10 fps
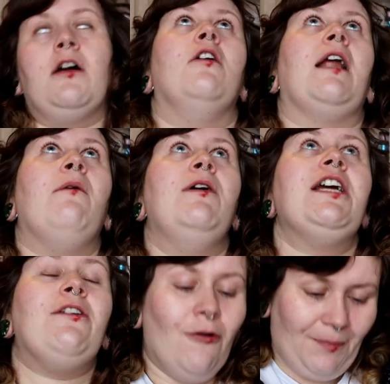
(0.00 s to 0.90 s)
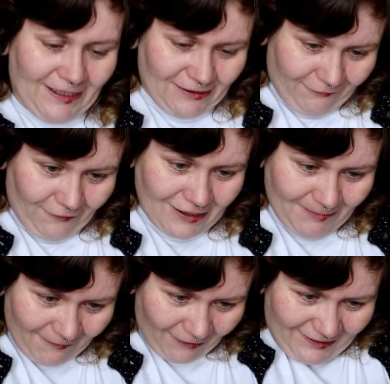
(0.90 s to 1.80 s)
God, I wish I'd opened this up
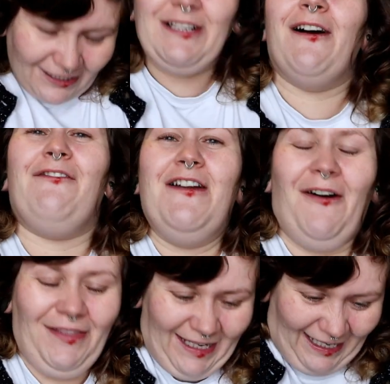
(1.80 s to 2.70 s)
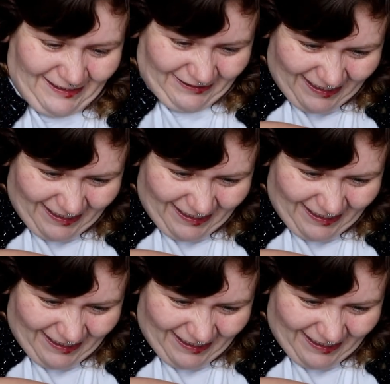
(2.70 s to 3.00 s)
first, but I wanted to show everyone that I'd